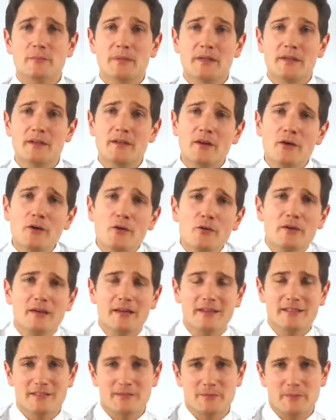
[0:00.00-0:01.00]
below
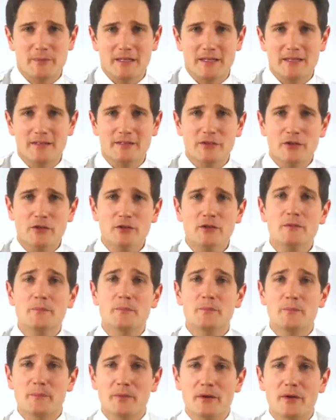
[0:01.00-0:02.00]
that speed could
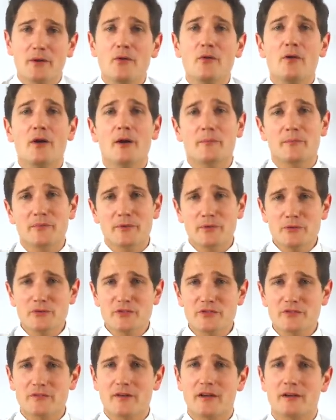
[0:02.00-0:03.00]
blow up
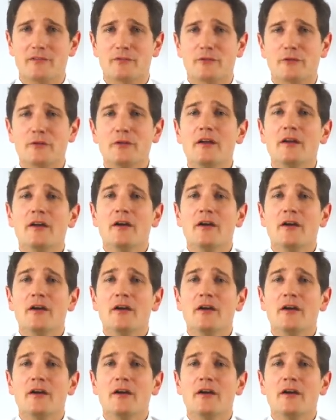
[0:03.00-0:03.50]
loose gravel